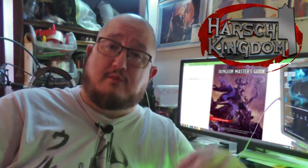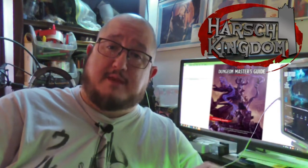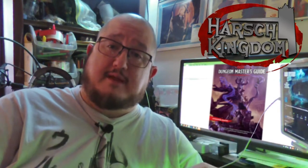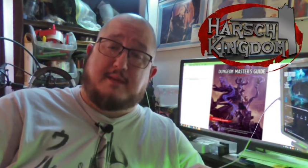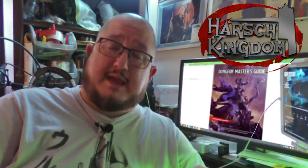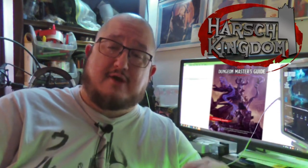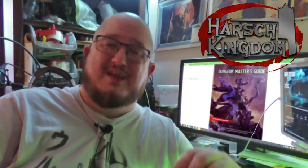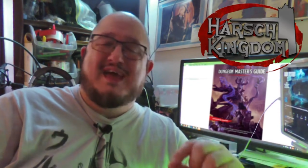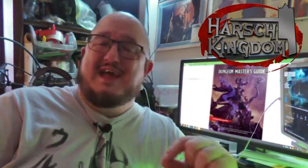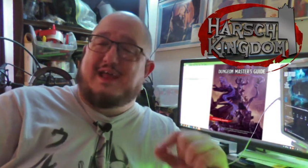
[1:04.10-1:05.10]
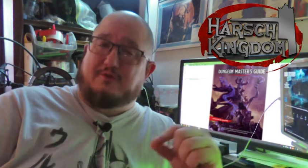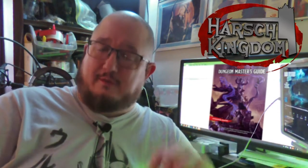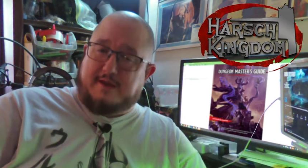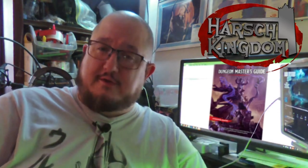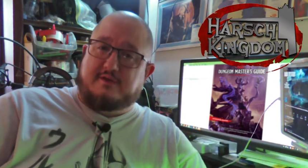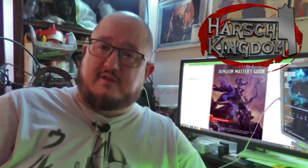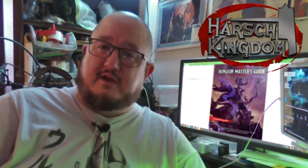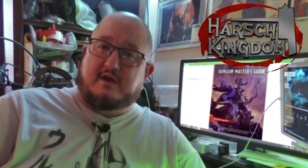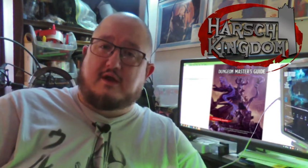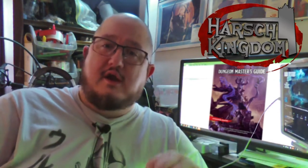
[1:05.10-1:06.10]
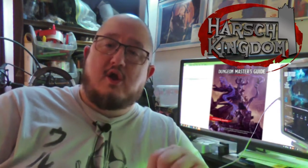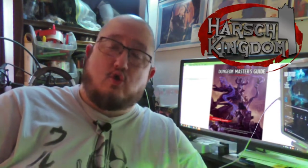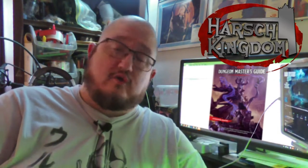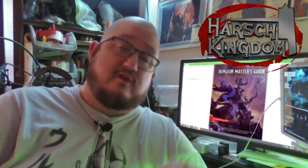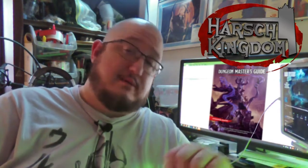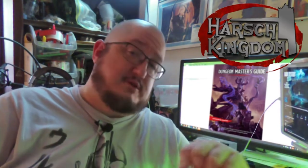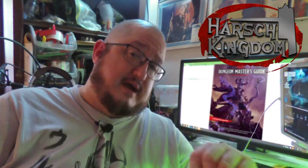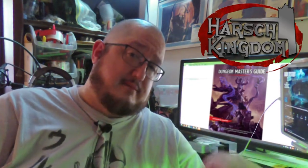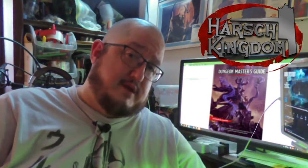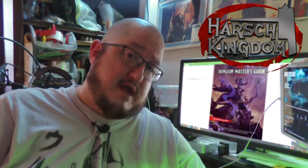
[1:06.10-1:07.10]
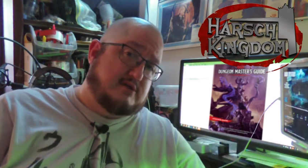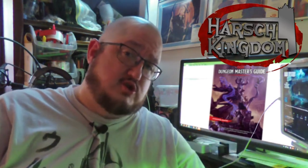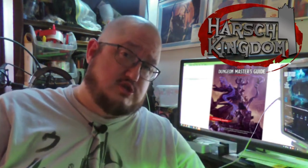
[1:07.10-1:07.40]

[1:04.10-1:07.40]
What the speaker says: be coming out either later this year or sometime next